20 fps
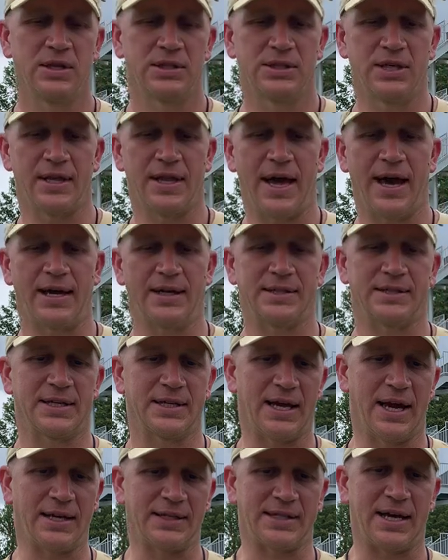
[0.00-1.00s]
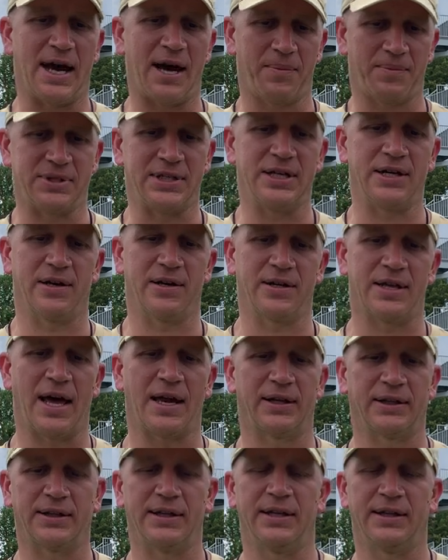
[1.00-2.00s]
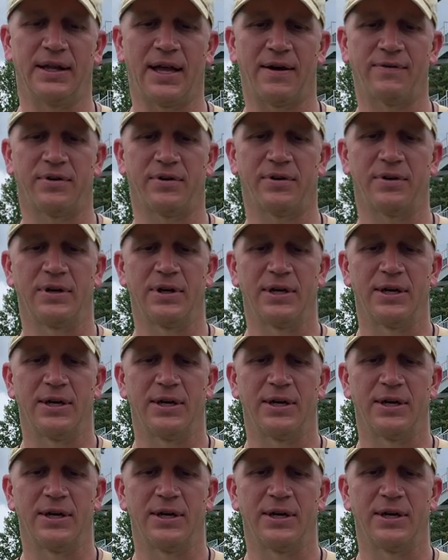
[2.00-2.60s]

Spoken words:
to that top tier, that elite level.